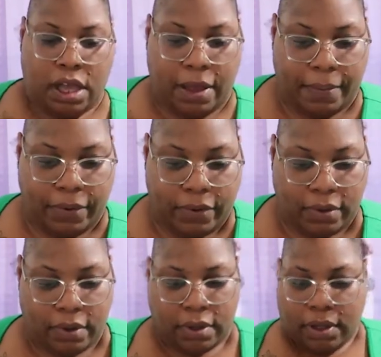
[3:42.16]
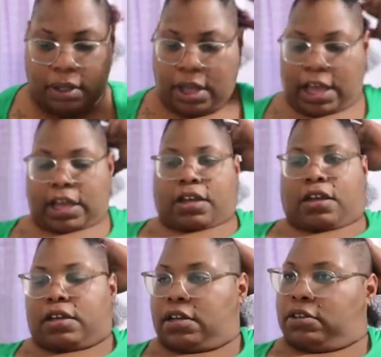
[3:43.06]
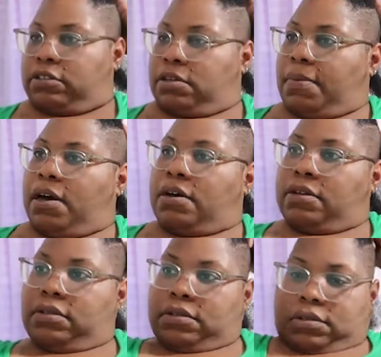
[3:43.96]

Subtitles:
I go to the mall.